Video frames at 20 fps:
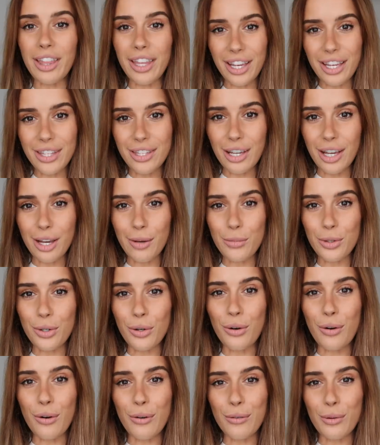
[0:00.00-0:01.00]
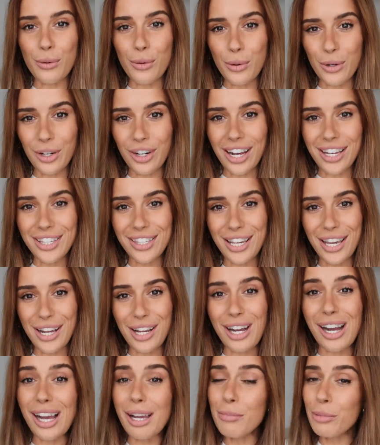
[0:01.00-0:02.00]
I think in terms of organising,
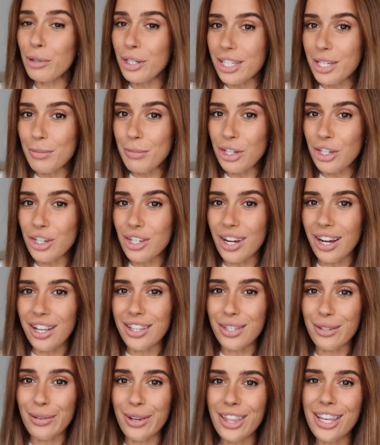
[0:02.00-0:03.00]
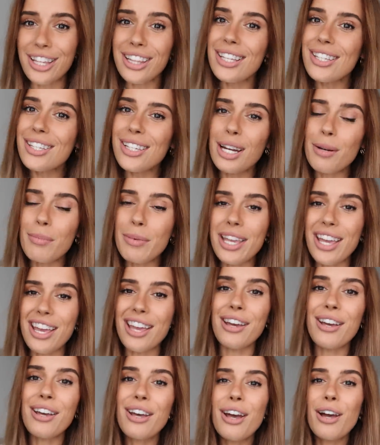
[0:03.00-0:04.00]
I'm pretty much done. So I think that's going to be
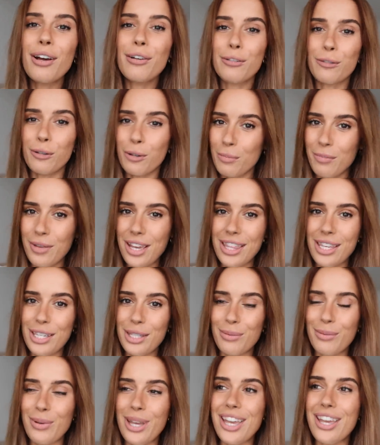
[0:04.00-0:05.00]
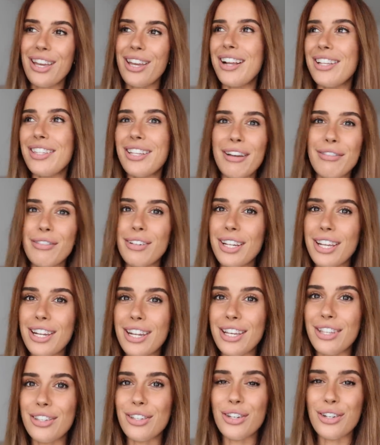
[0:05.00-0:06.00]
it from me this week. I definitely
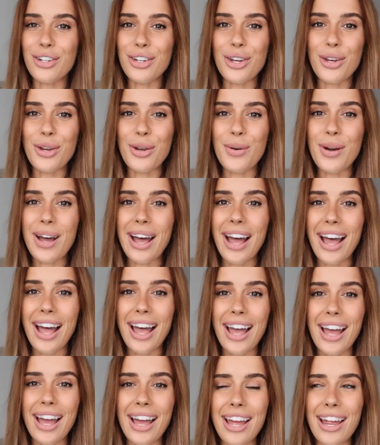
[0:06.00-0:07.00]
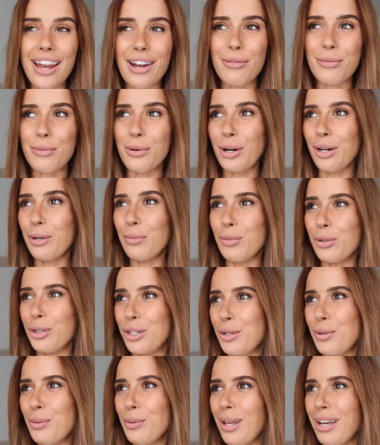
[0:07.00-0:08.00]
need to do and what what
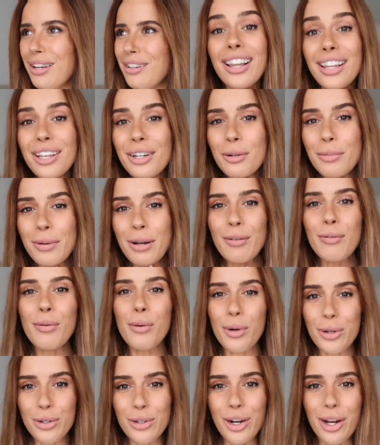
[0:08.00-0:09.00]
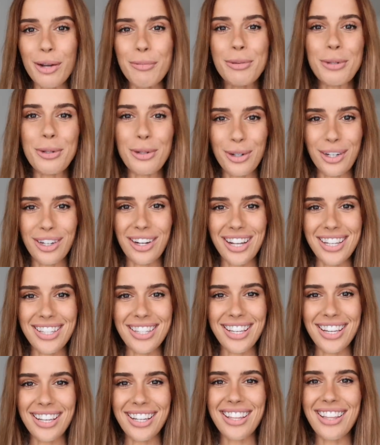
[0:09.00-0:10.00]
do you call it? A little bit of wardrobe
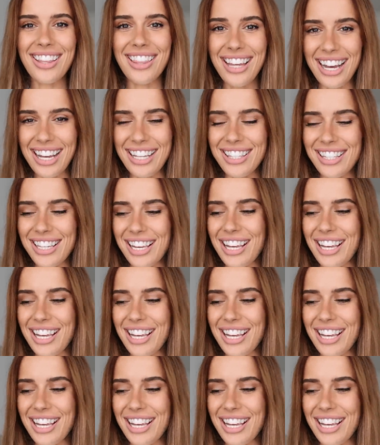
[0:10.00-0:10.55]
organizing. That's